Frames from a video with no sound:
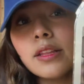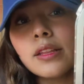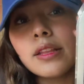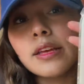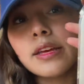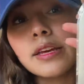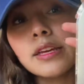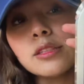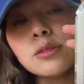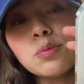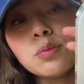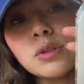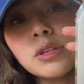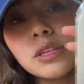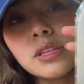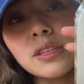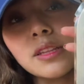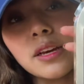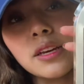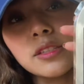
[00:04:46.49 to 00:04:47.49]
Like, it's
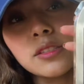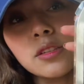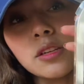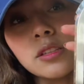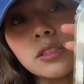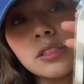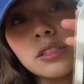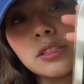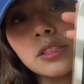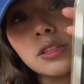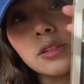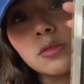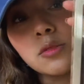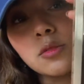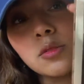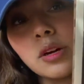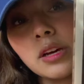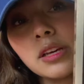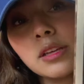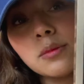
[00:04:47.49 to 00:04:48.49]
pretty nice, honestly.
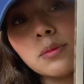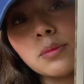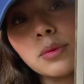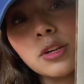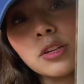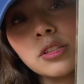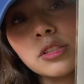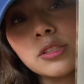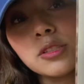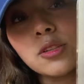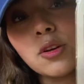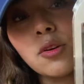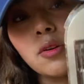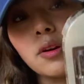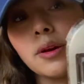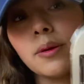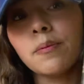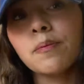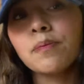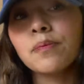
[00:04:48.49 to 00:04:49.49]
Ooh, I could barely show
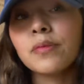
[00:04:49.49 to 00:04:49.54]
it.